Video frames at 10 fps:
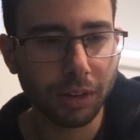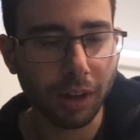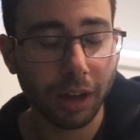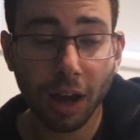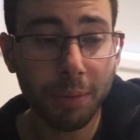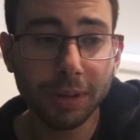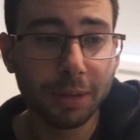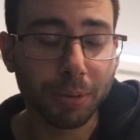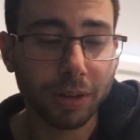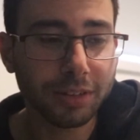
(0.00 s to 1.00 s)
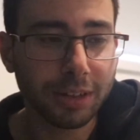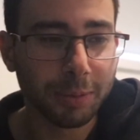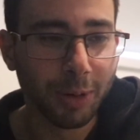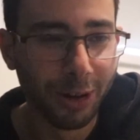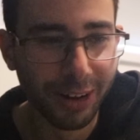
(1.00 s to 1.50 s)
I can't be depressed
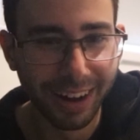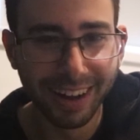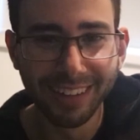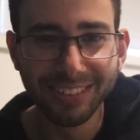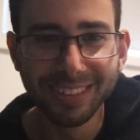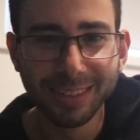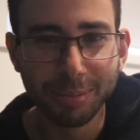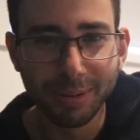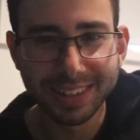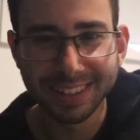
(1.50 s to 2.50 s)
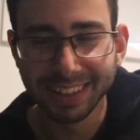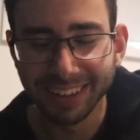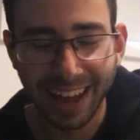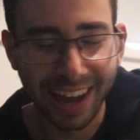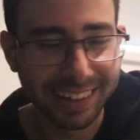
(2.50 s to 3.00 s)
anymore. I can't do the depressing
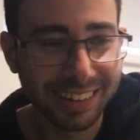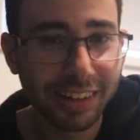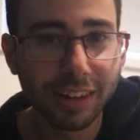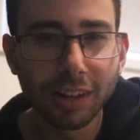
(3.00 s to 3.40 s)
act.